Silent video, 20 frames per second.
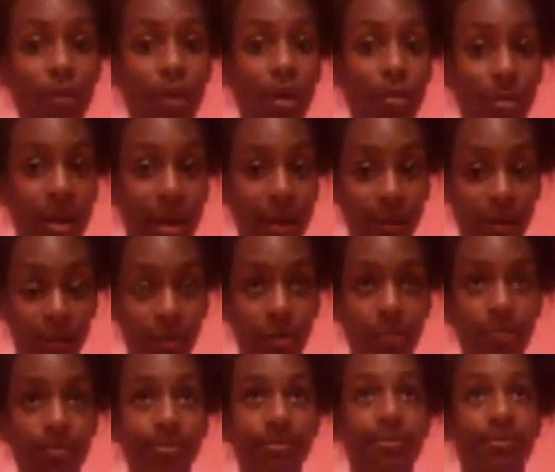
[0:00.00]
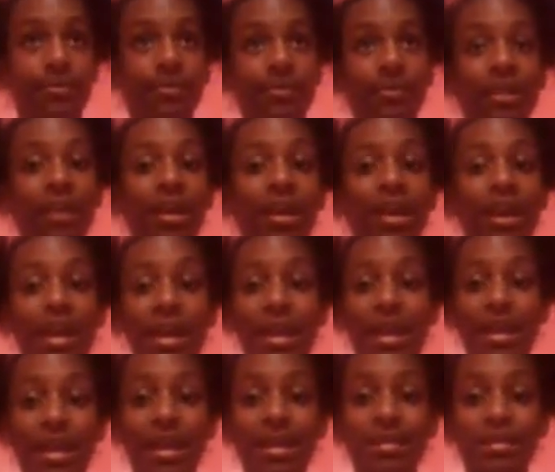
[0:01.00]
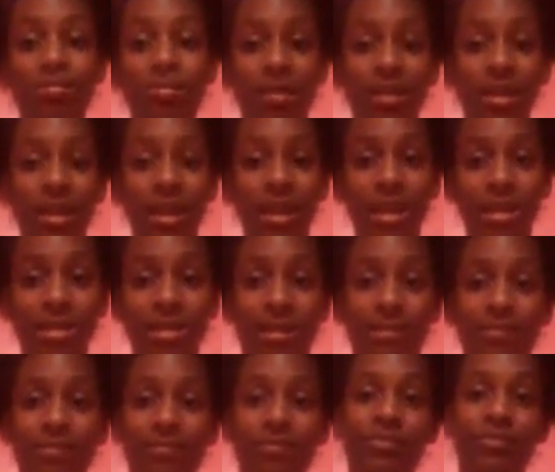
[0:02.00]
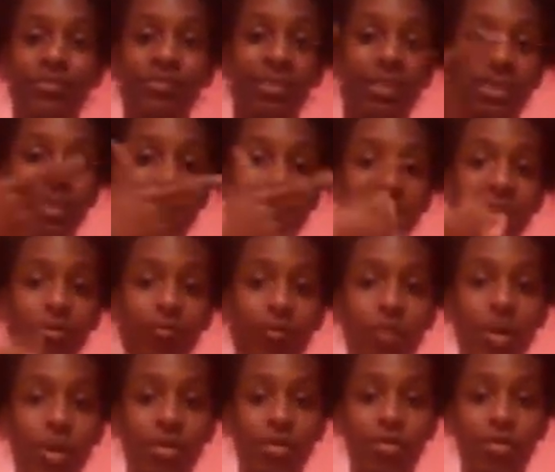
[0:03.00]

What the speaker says: your bathroom? It's because the sink water